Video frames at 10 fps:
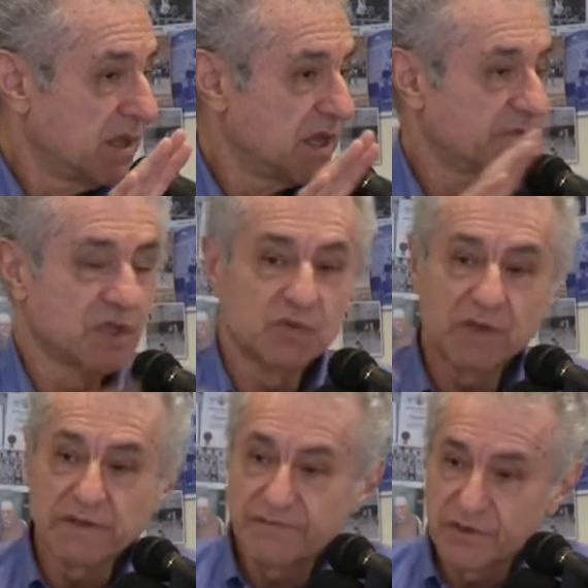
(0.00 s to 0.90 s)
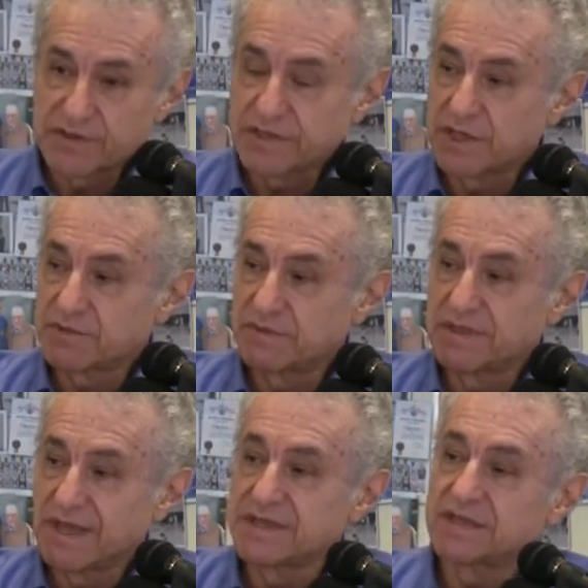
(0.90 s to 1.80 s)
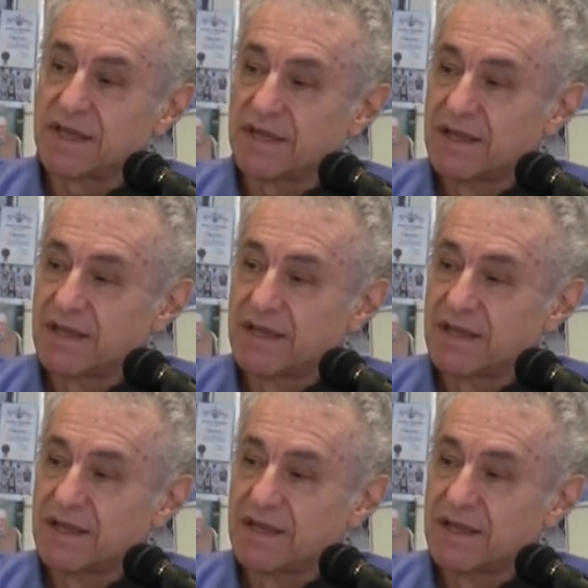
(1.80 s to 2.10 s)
If the 21st century does